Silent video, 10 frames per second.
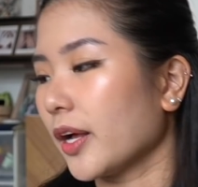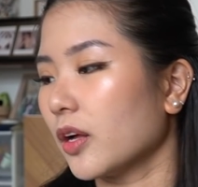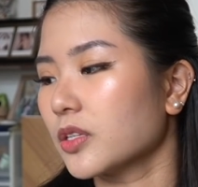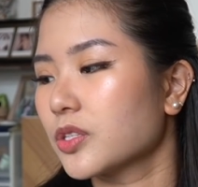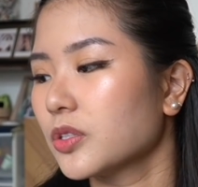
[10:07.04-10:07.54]

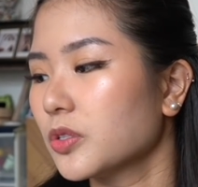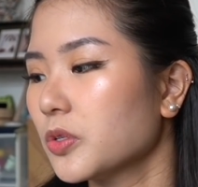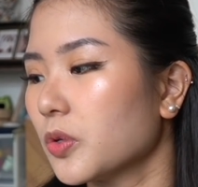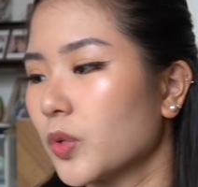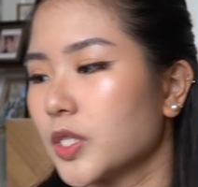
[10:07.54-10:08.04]

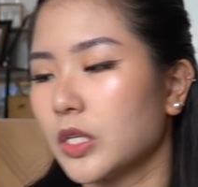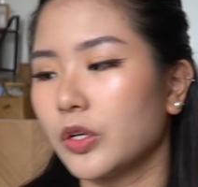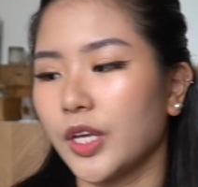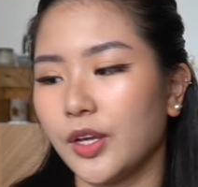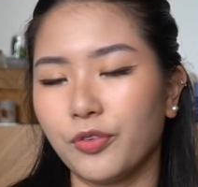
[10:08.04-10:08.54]
also was
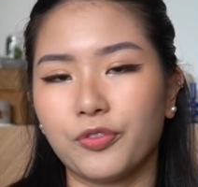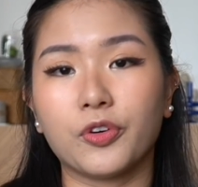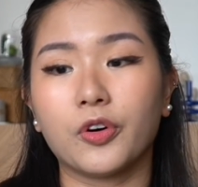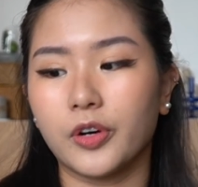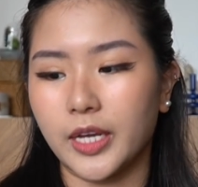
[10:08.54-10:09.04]
looking
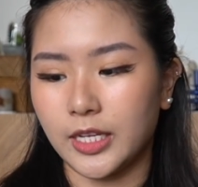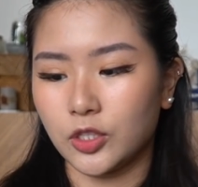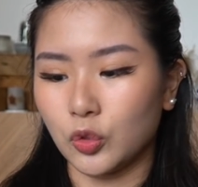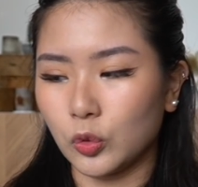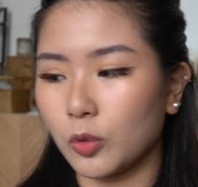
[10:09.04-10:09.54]
for a
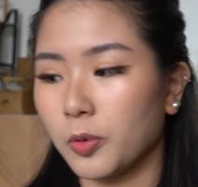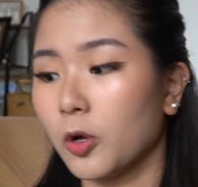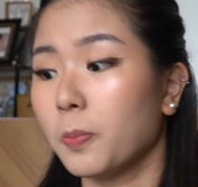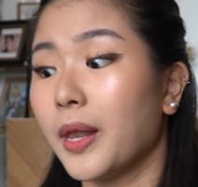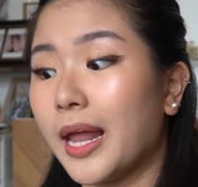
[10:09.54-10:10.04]

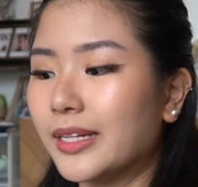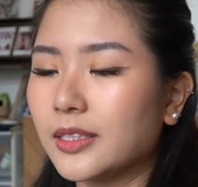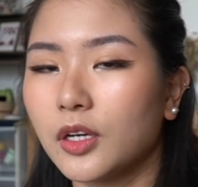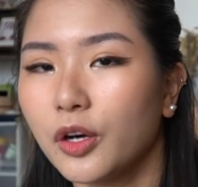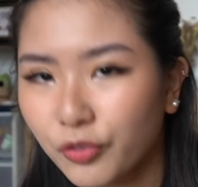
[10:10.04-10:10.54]
suitable
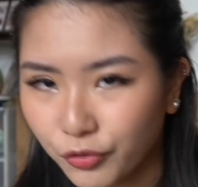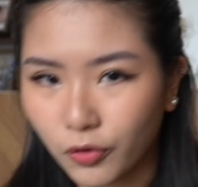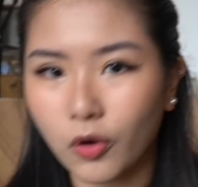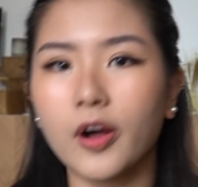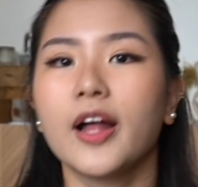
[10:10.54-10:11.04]
planter
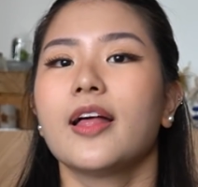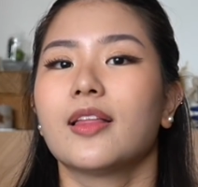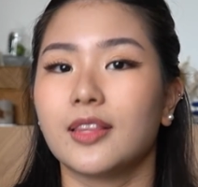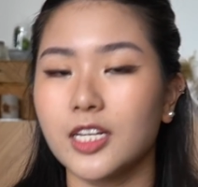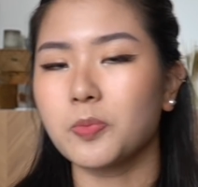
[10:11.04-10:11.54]
for
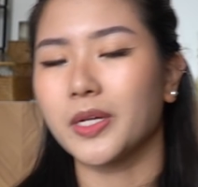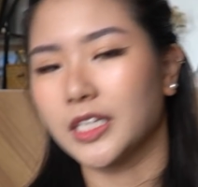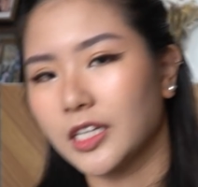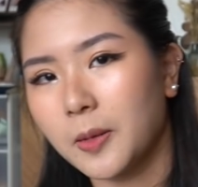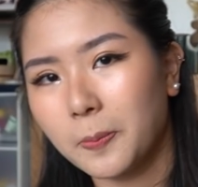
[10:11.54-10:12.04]
this particular